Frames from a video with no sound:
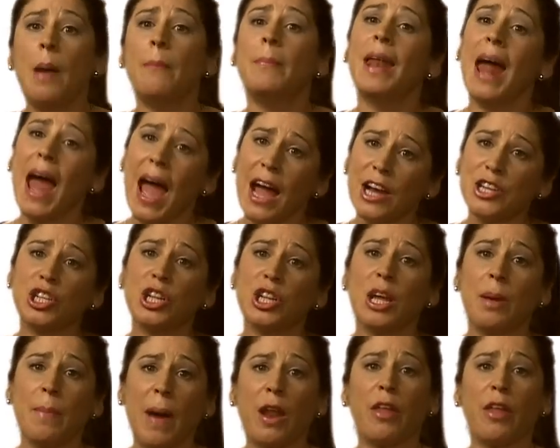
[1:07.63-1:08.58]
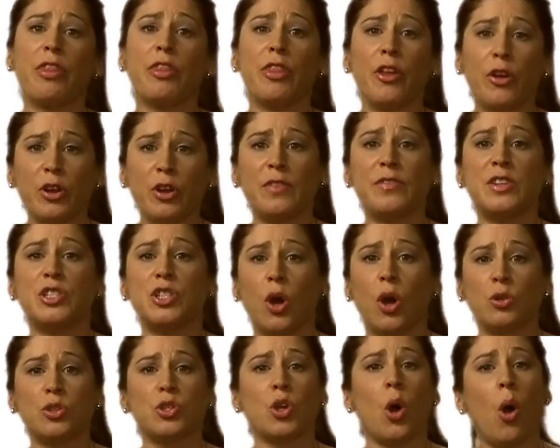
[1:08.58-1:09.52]
but actually about a third of
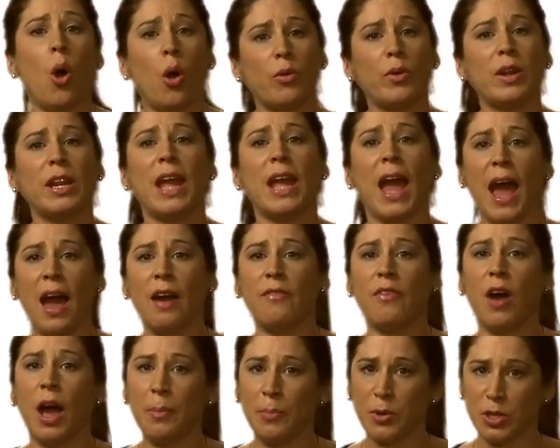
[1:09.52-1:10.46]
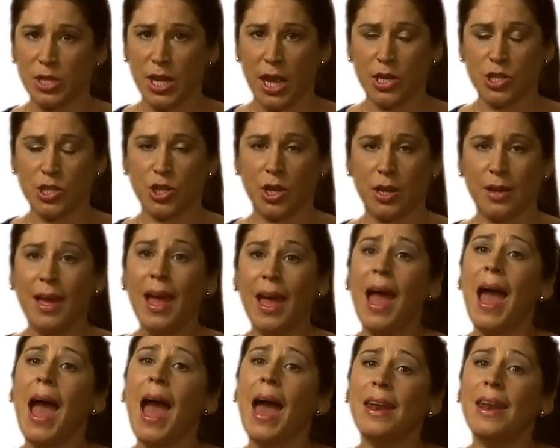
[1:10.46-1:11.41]
adults already have hypertension
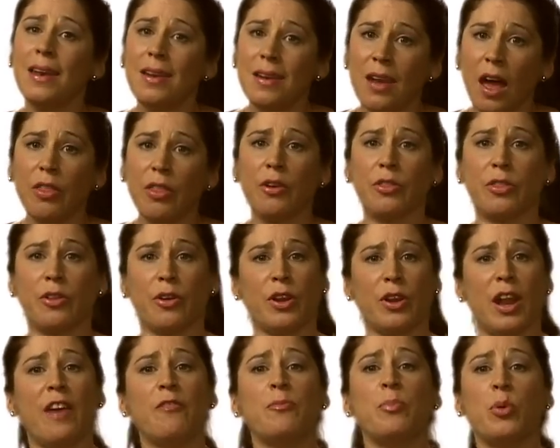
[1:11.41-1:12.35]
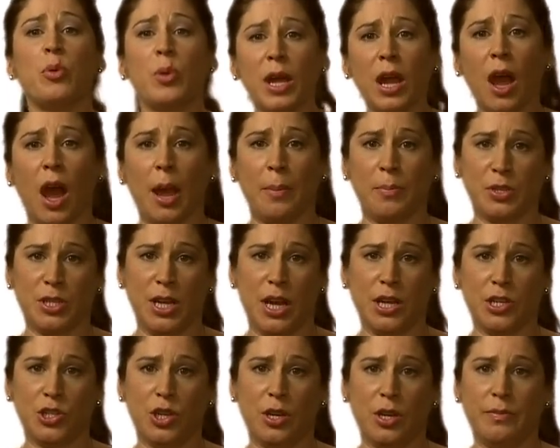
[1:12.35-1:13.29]
and another third have
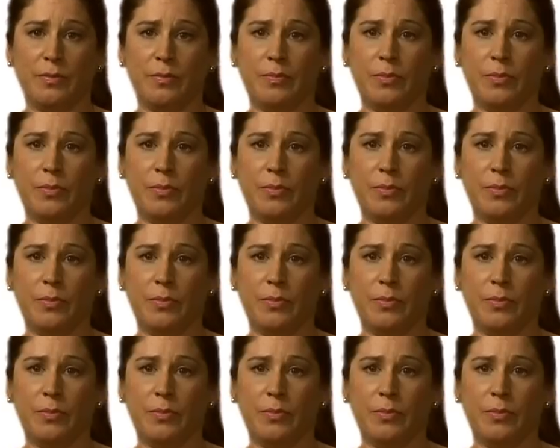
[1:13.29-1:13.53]
prehypertension.